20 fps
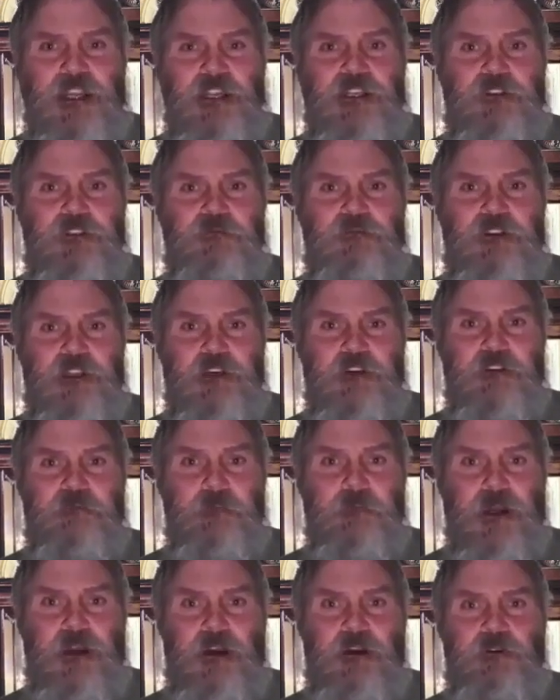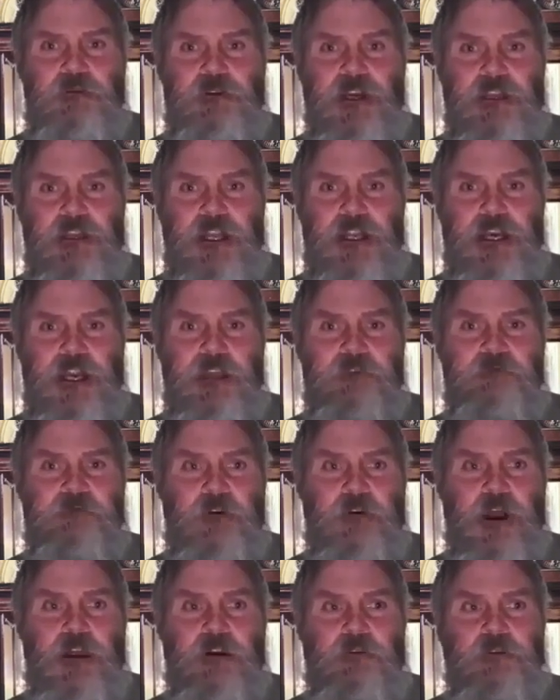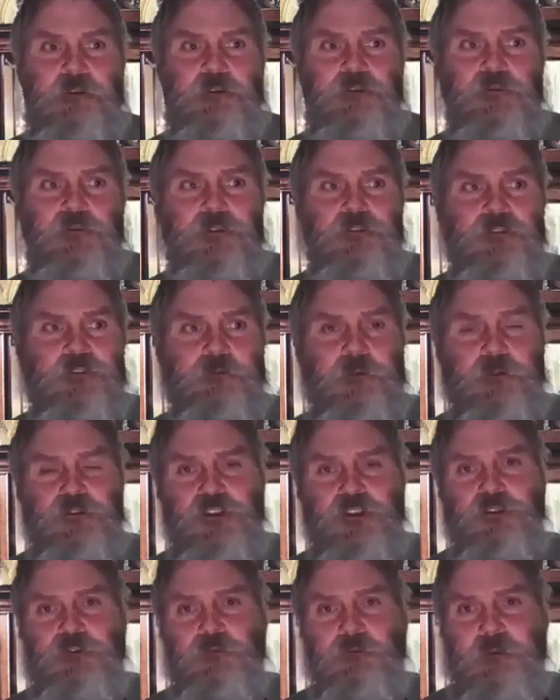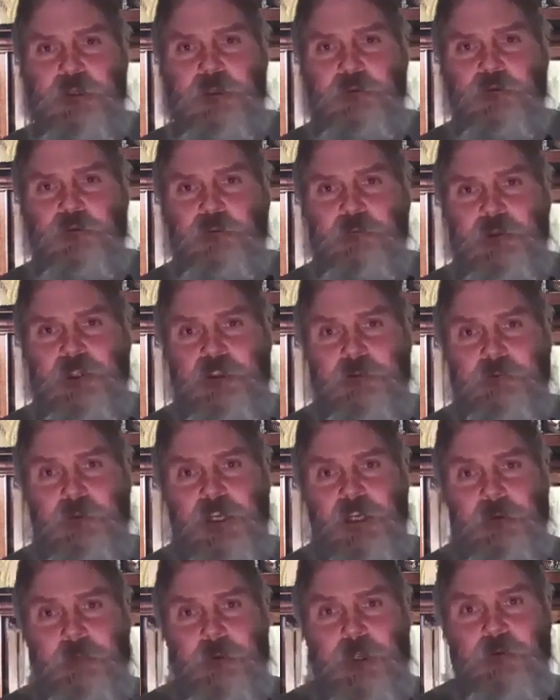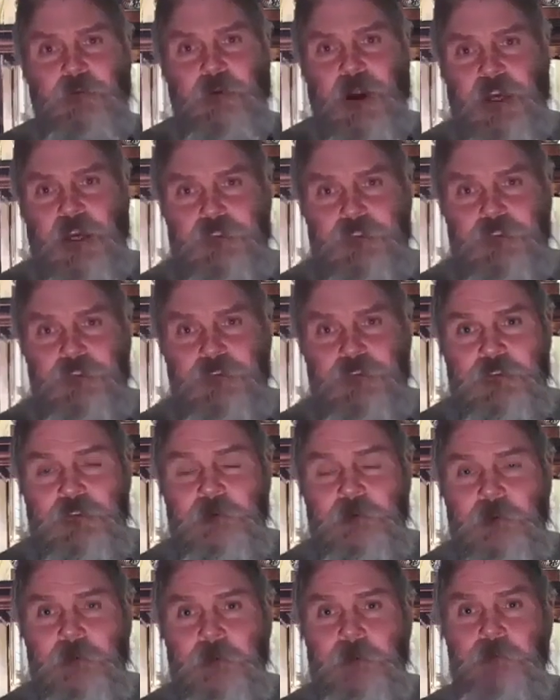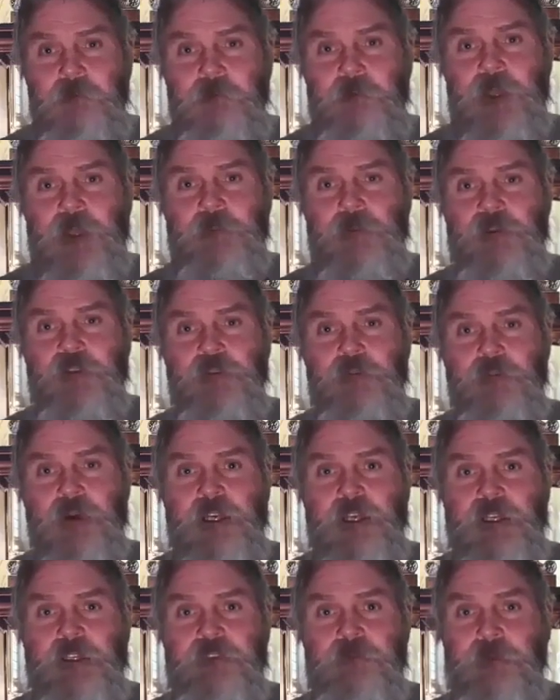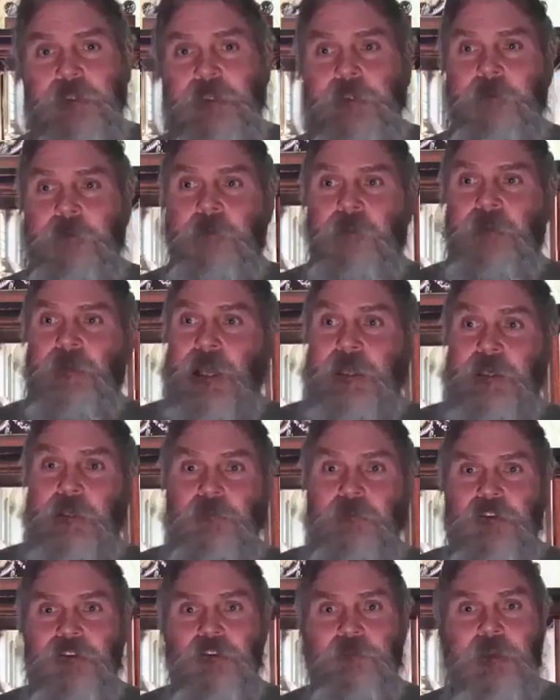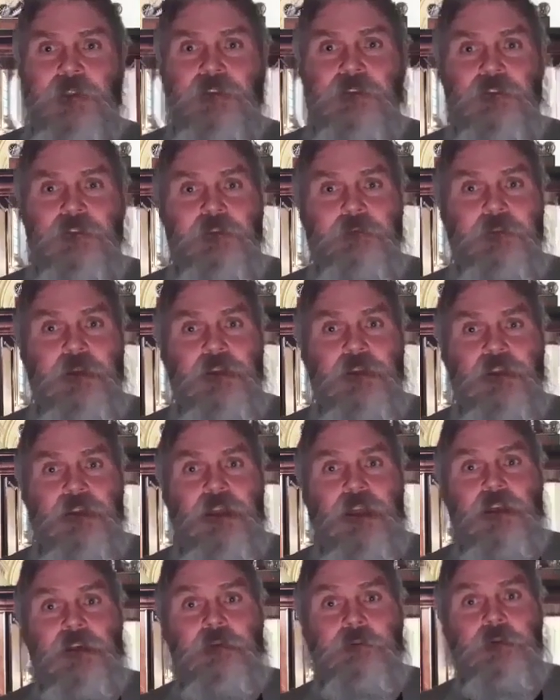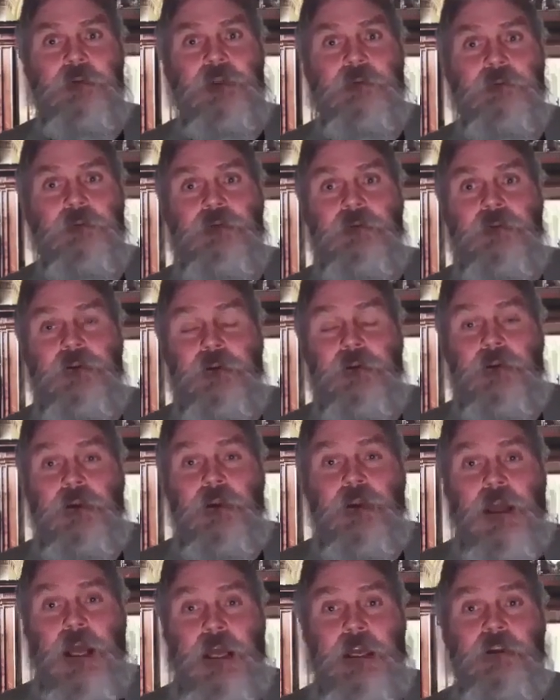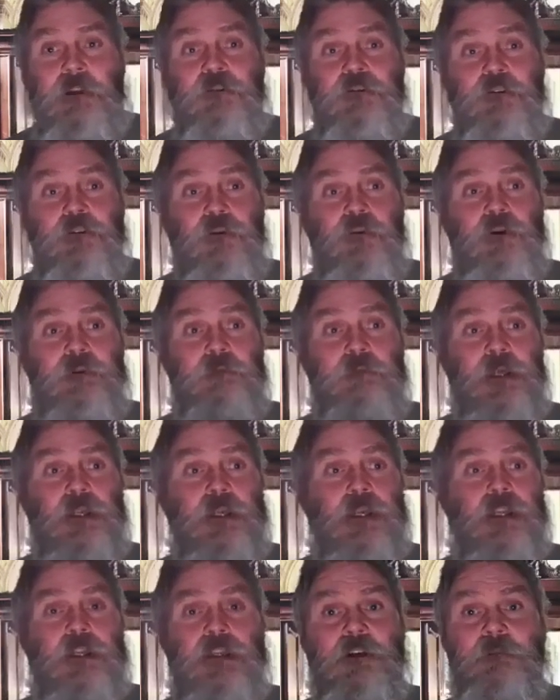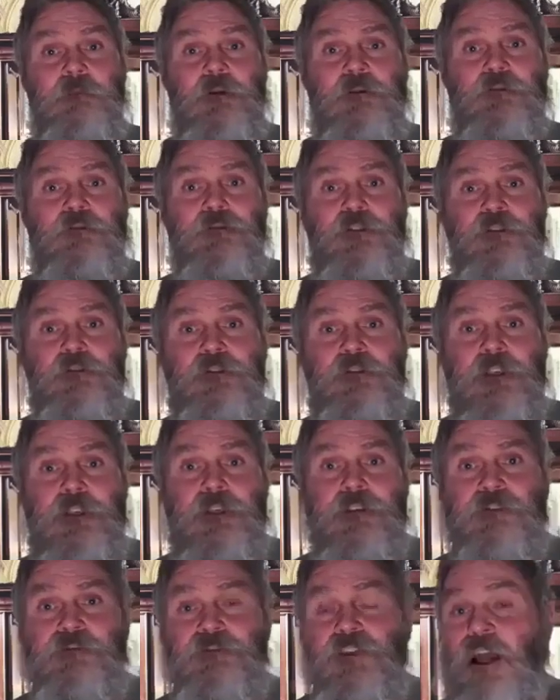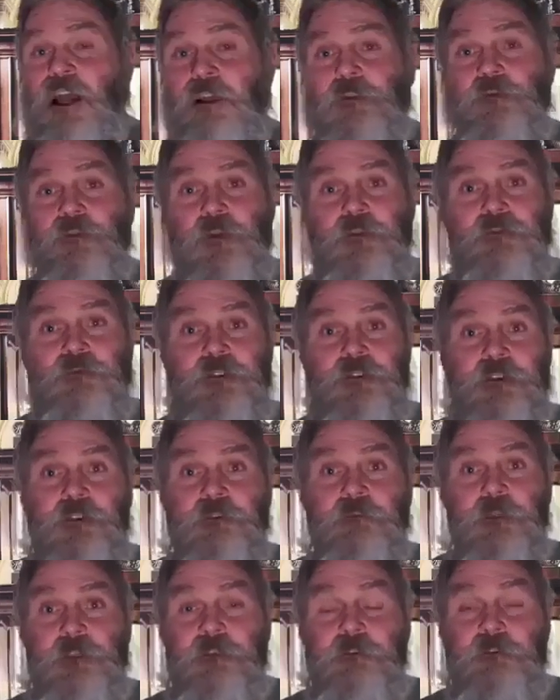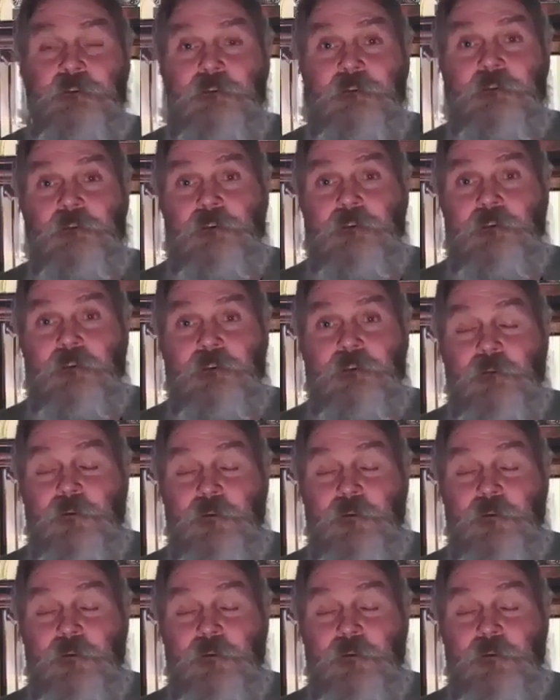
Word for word: and of course I can't do that on my own. I gotta have followers, which presumably will be the many made righteous, people who believe. I don't expect it to be a lot of people. I don't know what many in a multitude is. God won't tell.